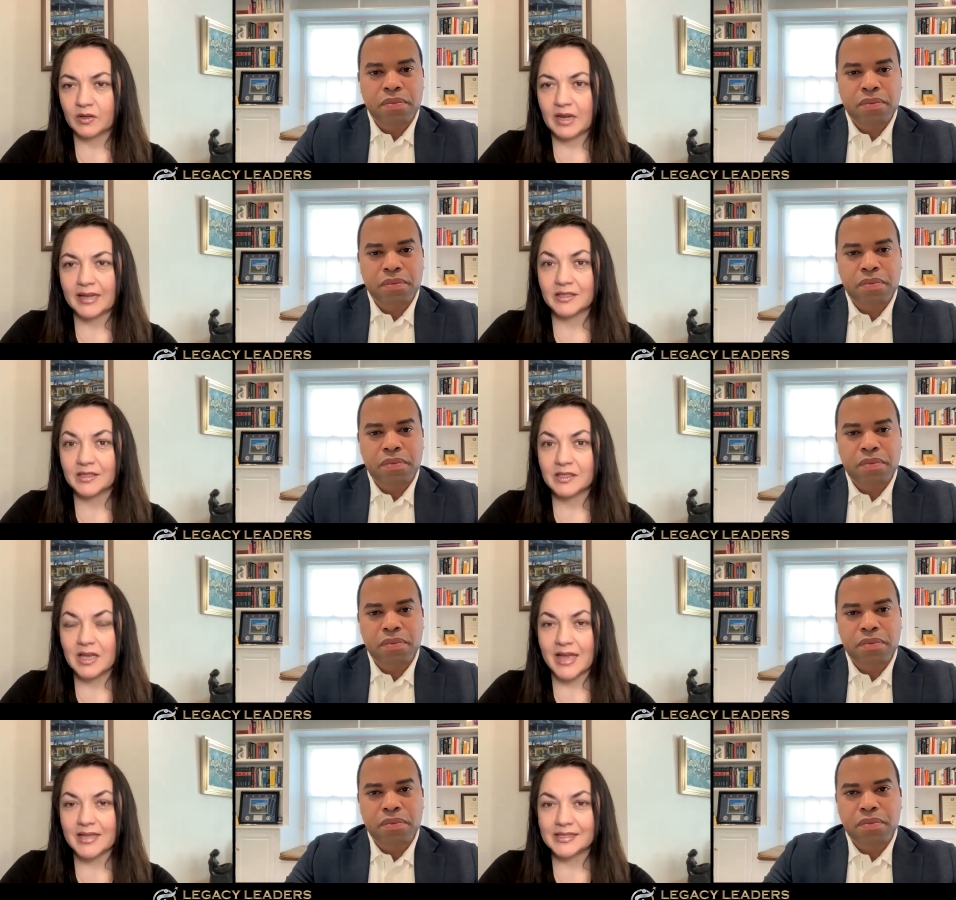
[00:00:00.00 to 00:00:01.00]
Speaker 1: connect the
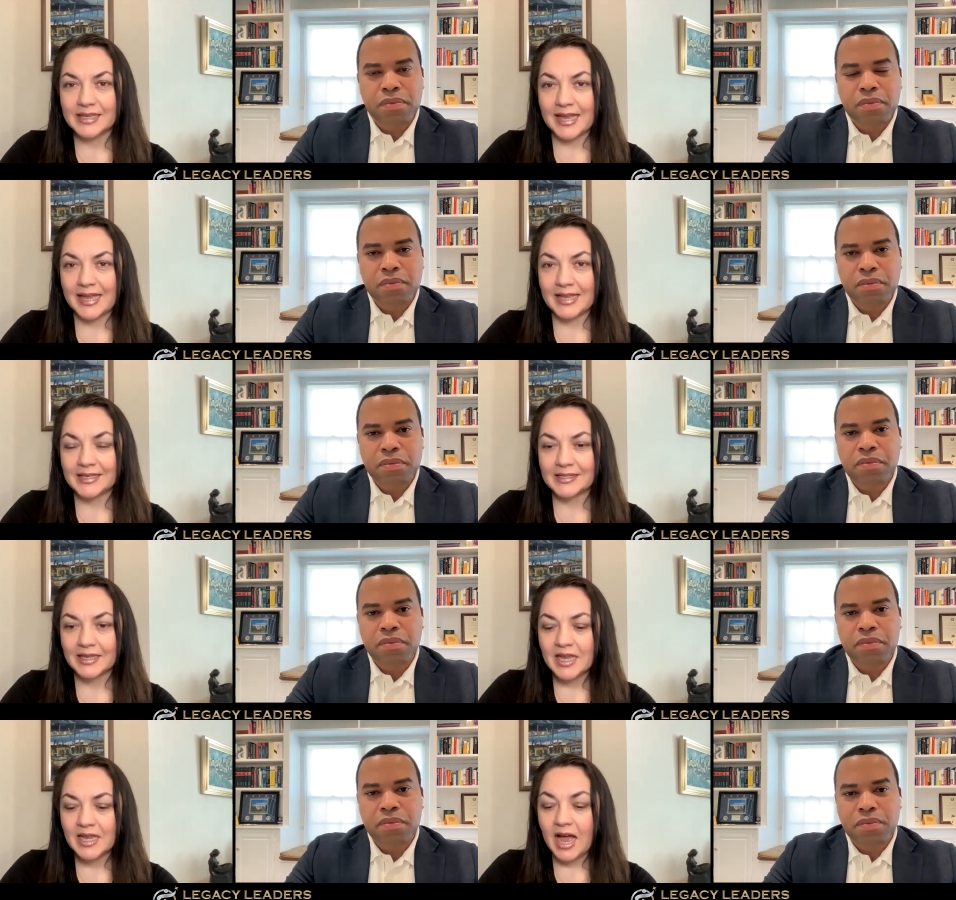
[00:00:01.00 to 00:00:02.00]
dots and
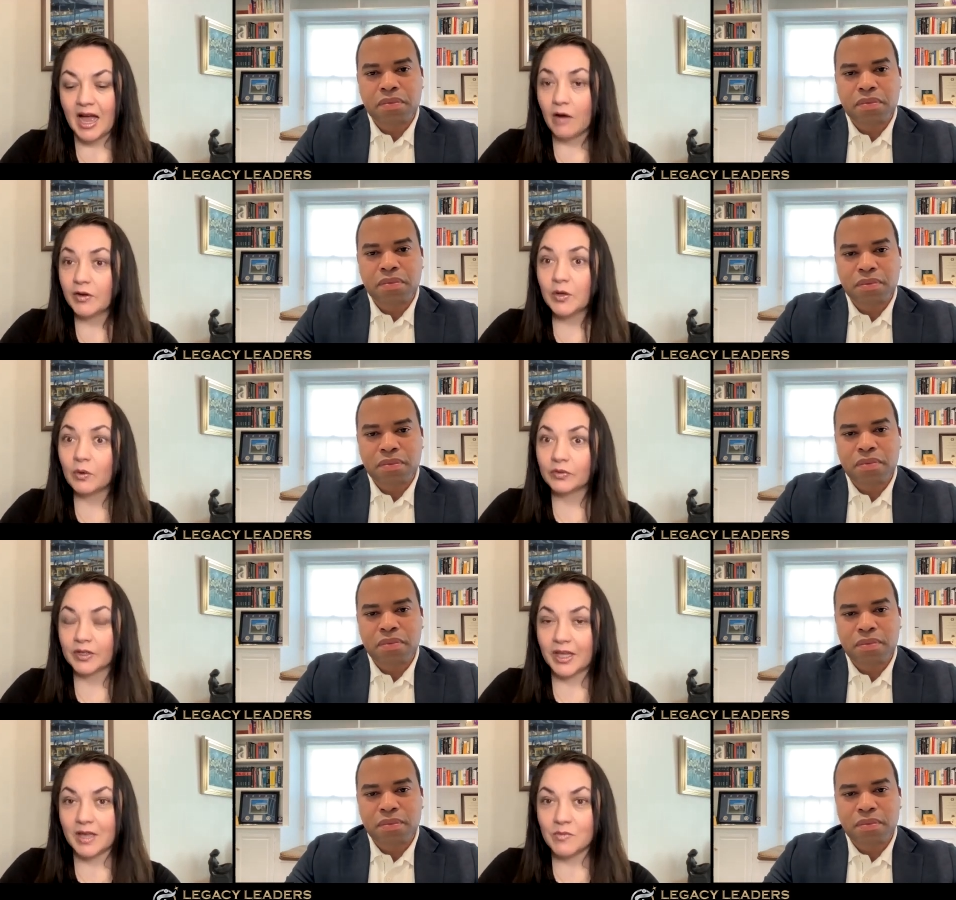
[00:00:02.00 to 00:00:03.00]
how you
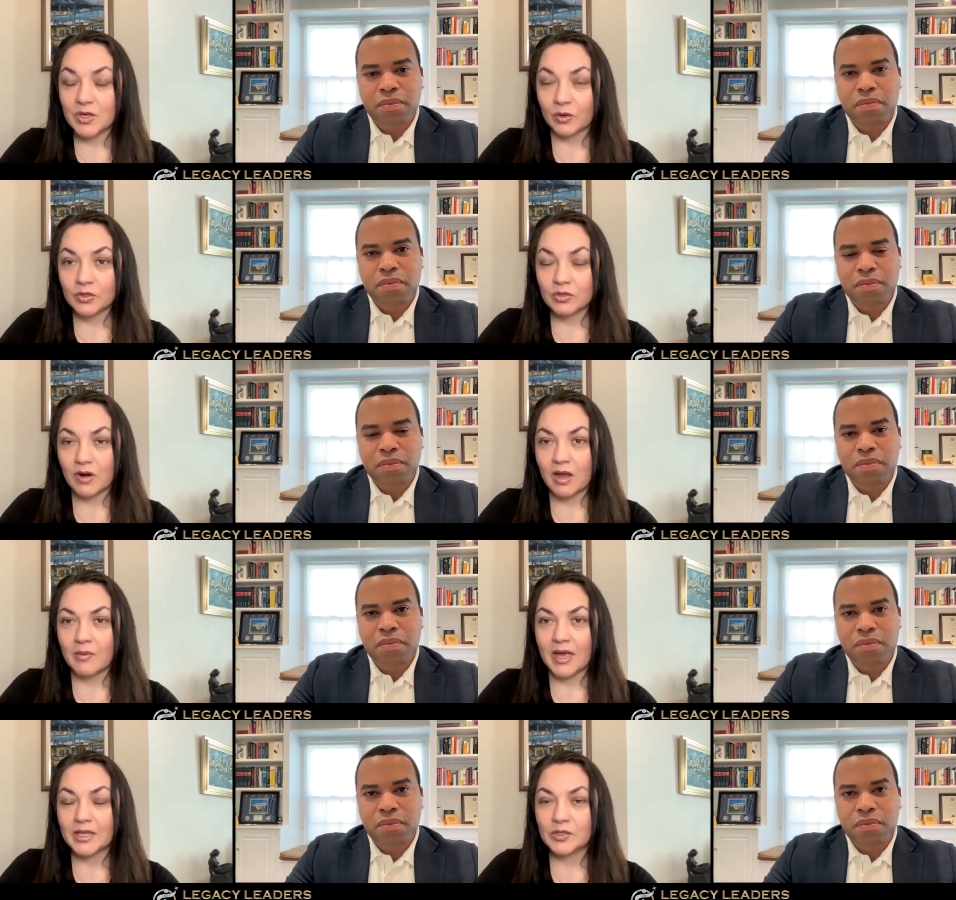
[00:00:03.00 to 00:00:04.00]
overcame your
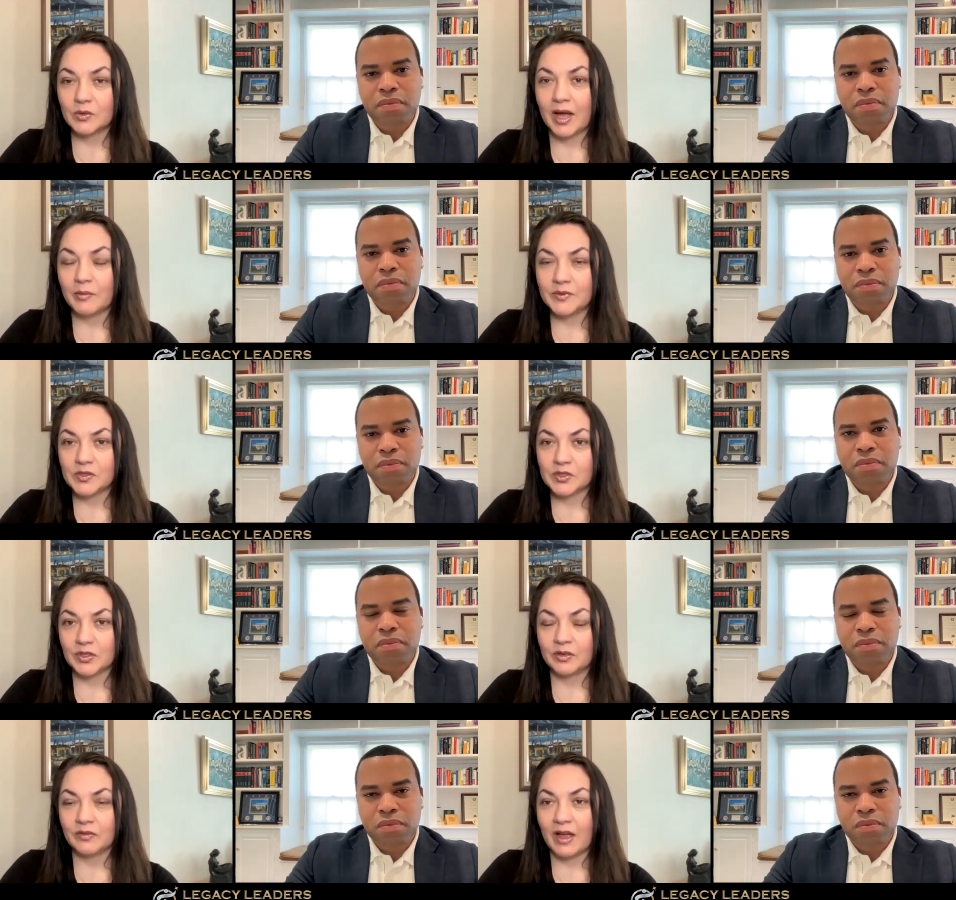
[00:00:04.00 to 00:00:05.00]
trauma to help to
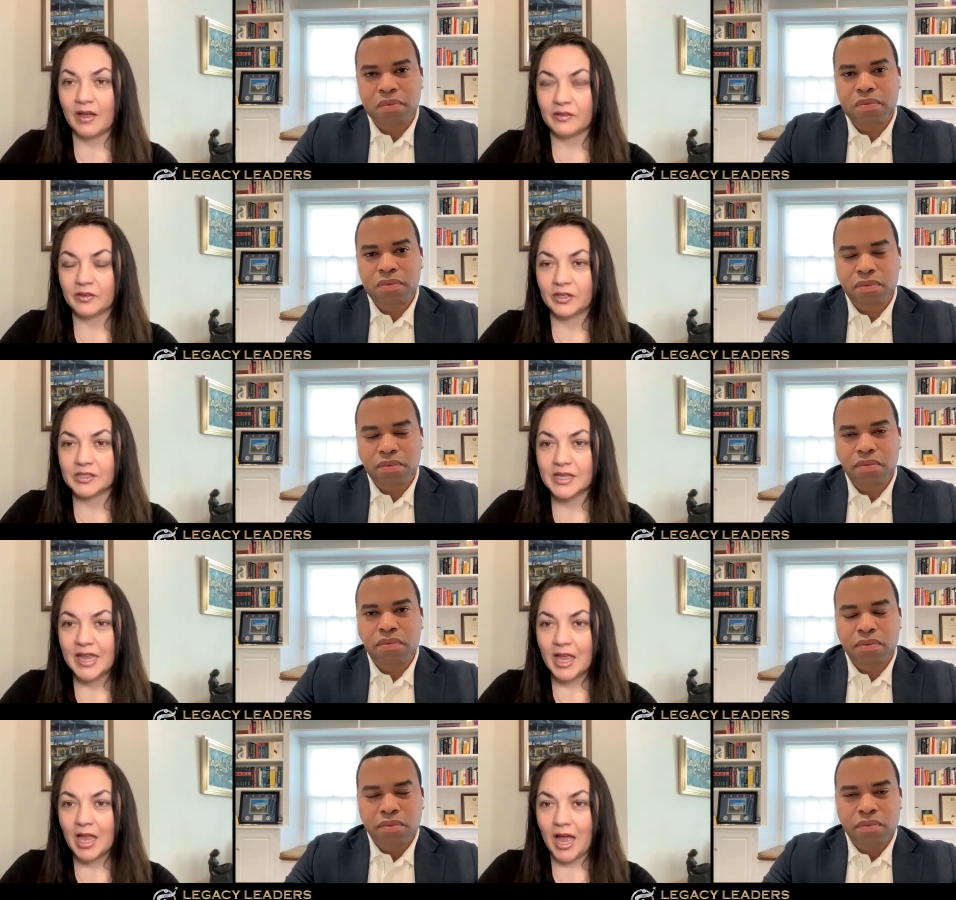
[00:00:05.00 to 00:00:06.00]
serve others
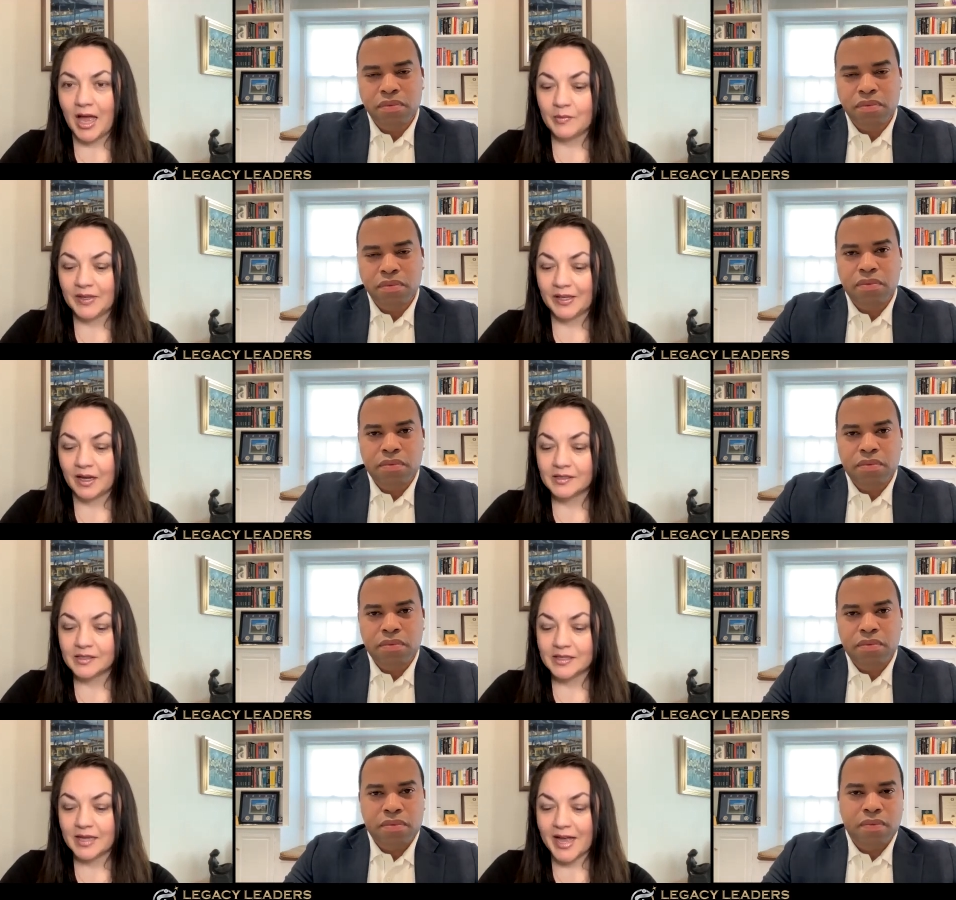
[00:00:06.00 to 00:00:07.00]
um,
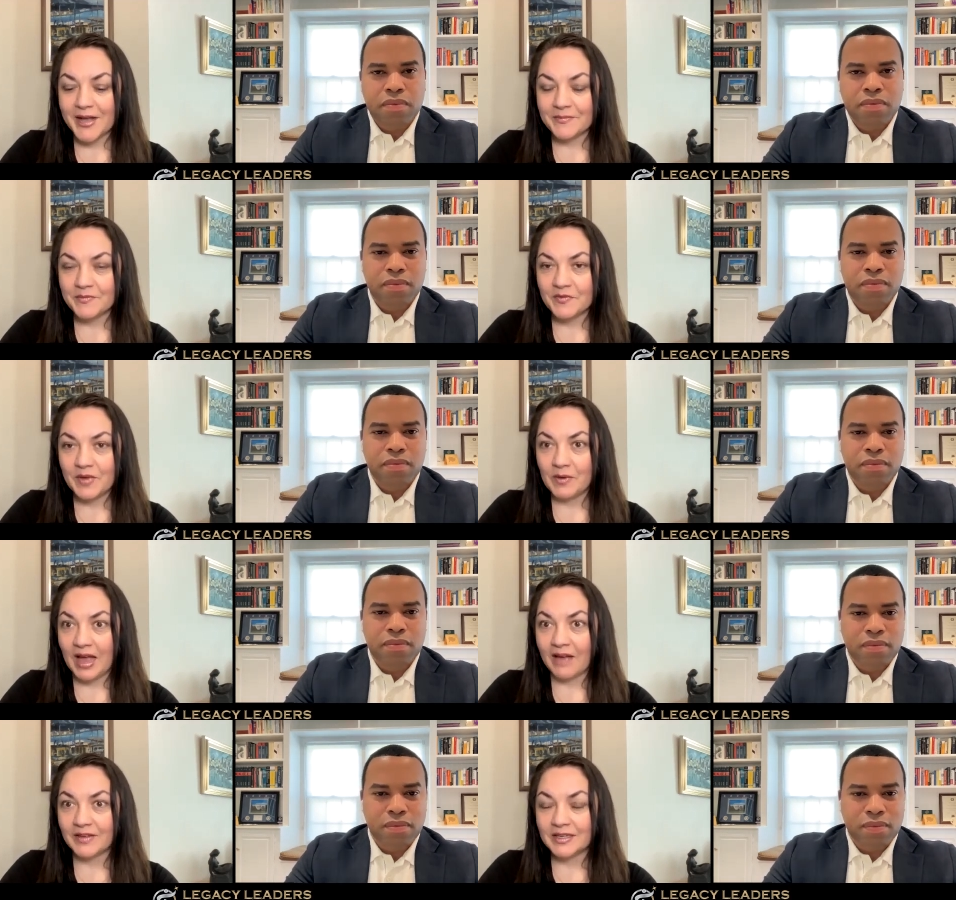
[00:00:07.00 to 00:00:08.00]
because um,
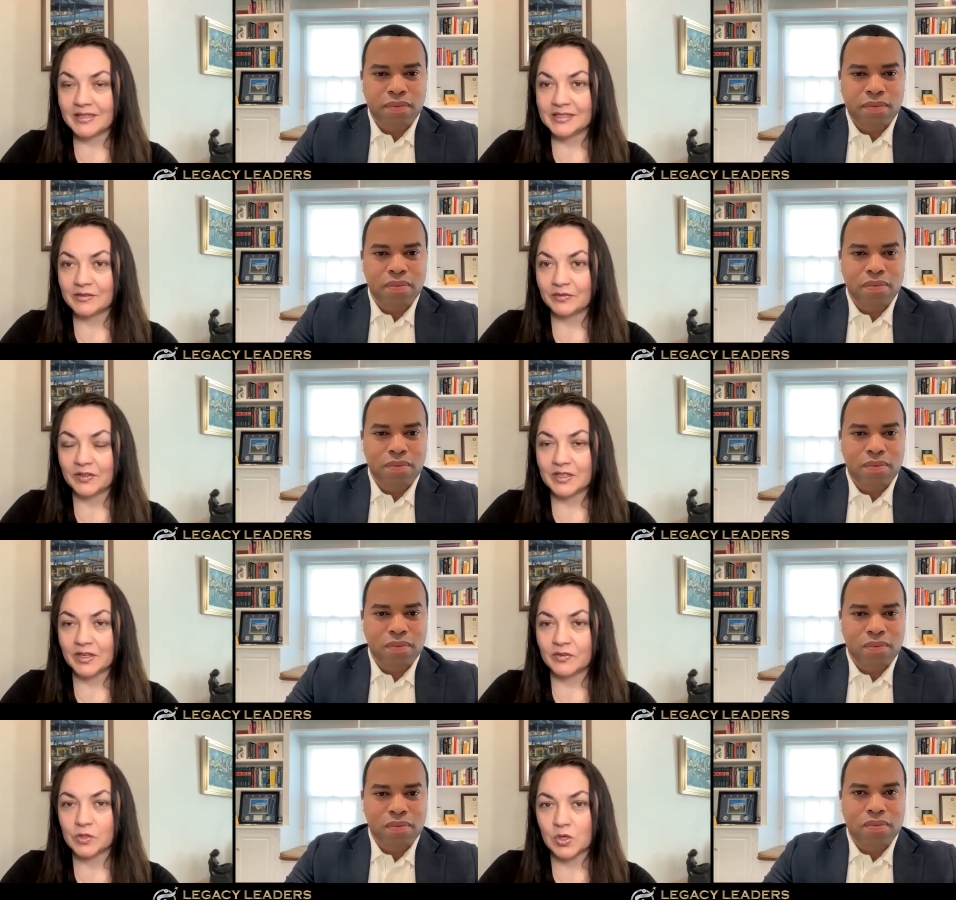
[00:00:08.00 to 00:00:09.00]
having
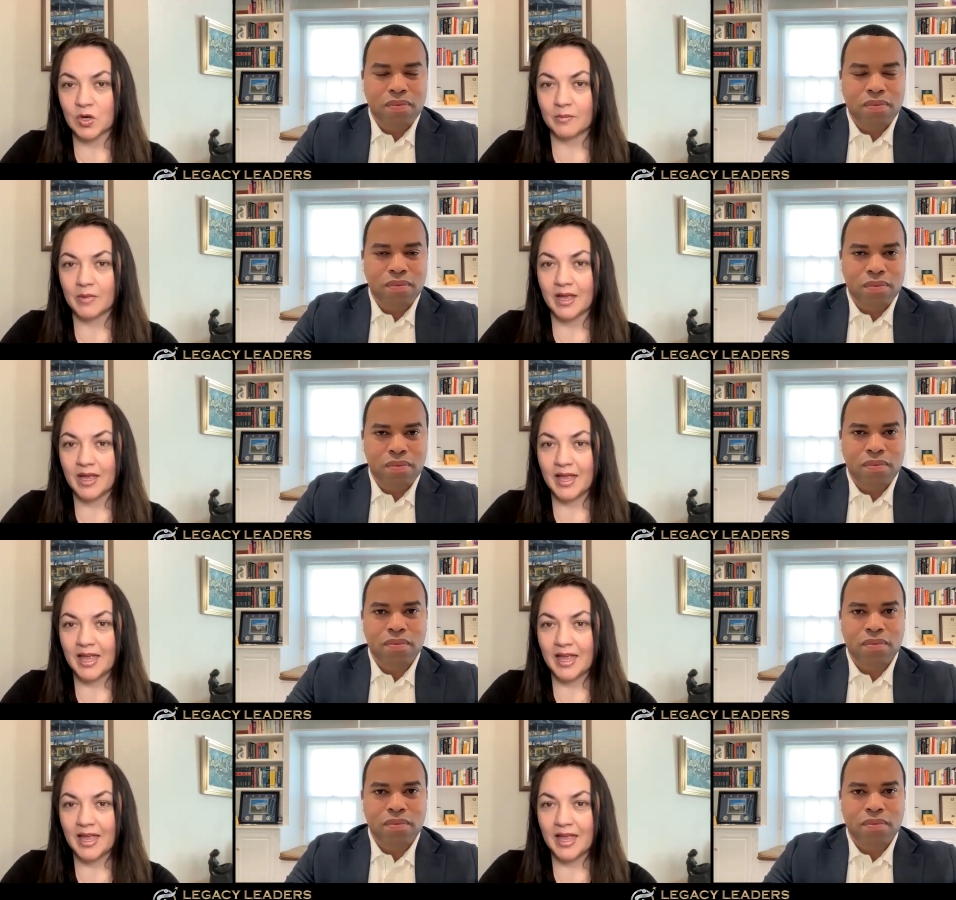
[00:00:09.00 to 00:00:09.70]
severity of trauma